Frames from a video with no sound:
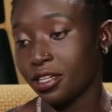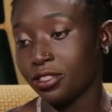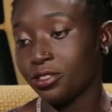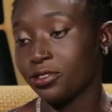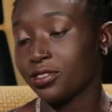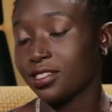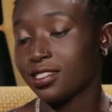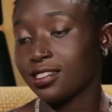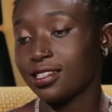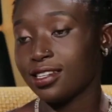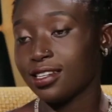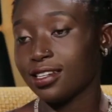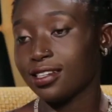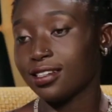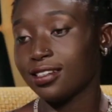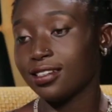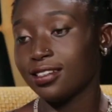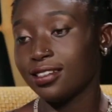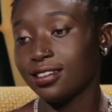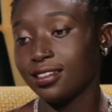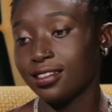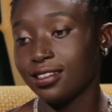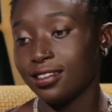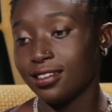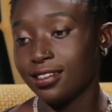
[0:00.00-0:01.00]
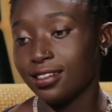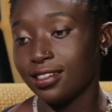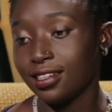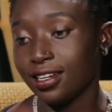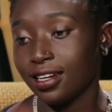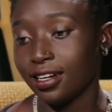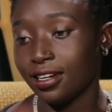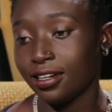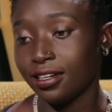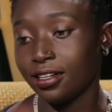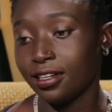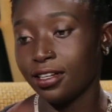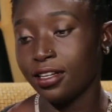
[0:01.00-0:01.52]
We truly
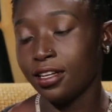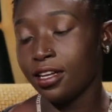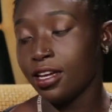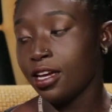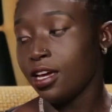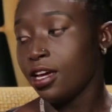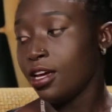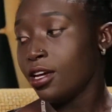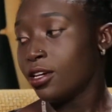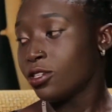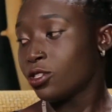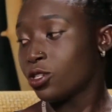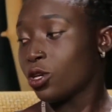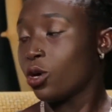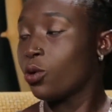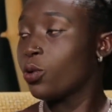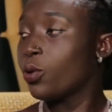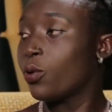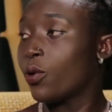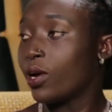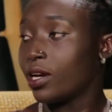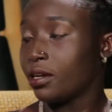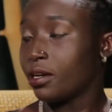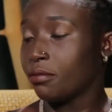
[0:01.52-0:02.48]
couldn't have done it alone.